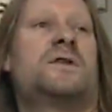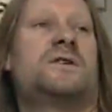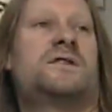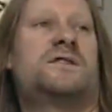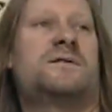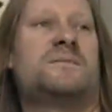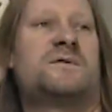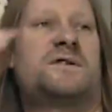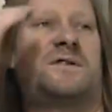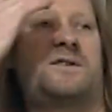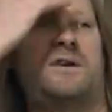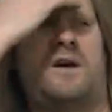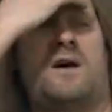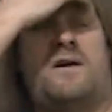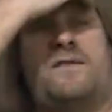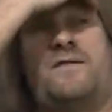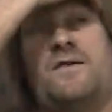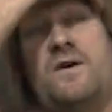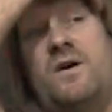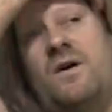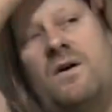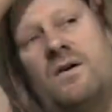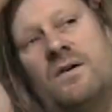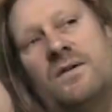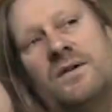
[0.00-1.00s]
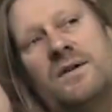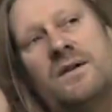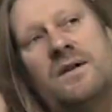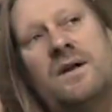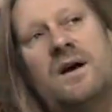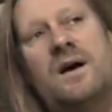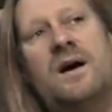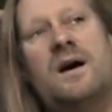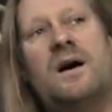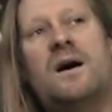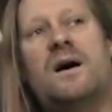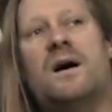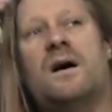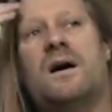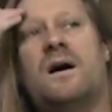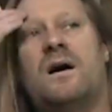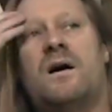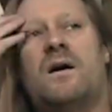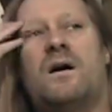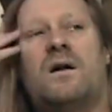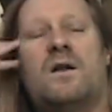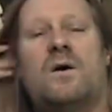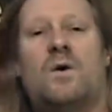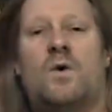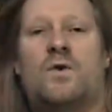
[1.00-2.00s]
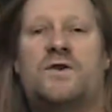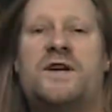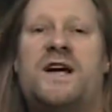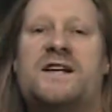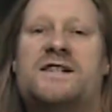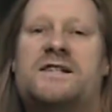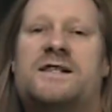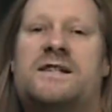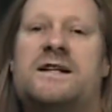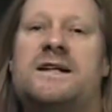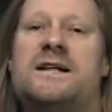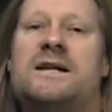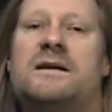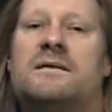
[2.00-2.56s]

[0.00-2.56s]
some stuff on Audacity